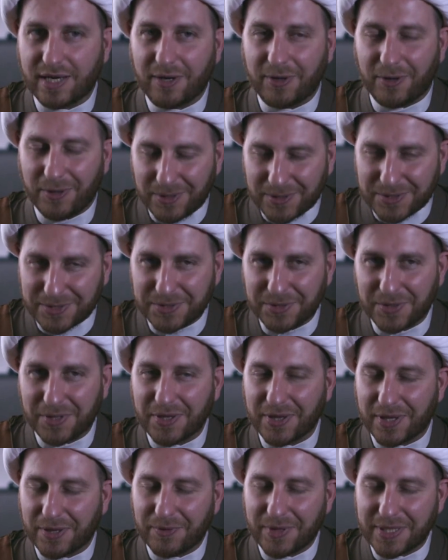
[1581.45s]
also
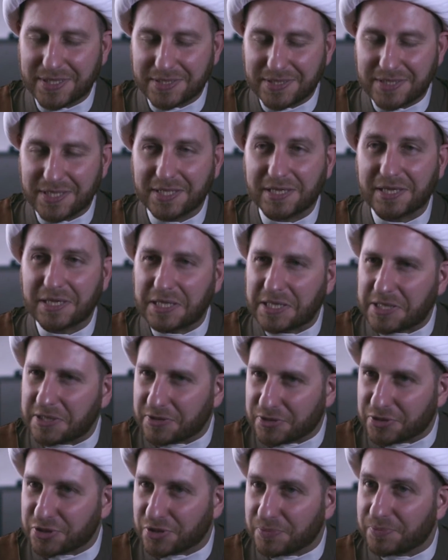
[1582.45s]
in the West need
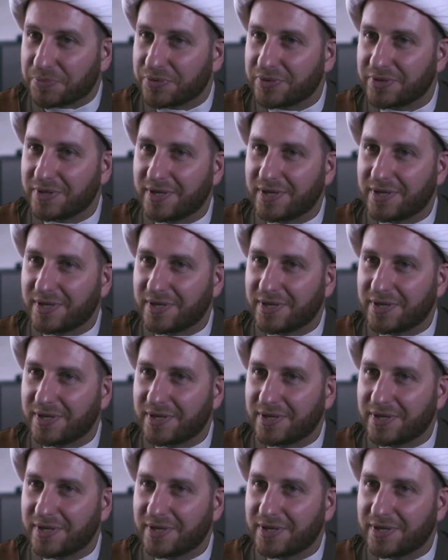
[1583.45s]
leadership.